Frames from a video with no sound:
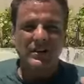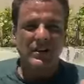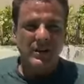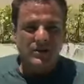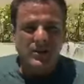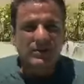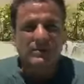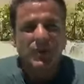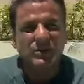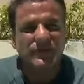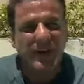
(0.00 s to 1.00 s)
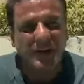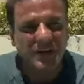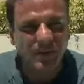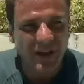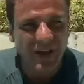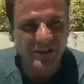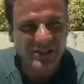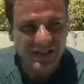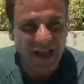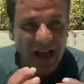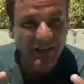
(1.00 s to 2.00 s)
you're the most valuable
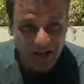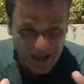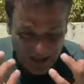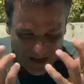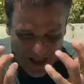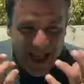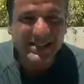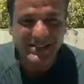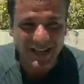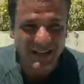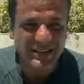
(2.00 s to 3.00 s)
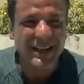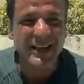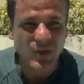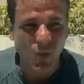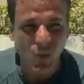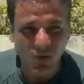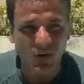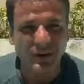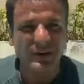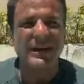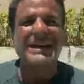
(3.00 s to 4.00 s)
asset in the world.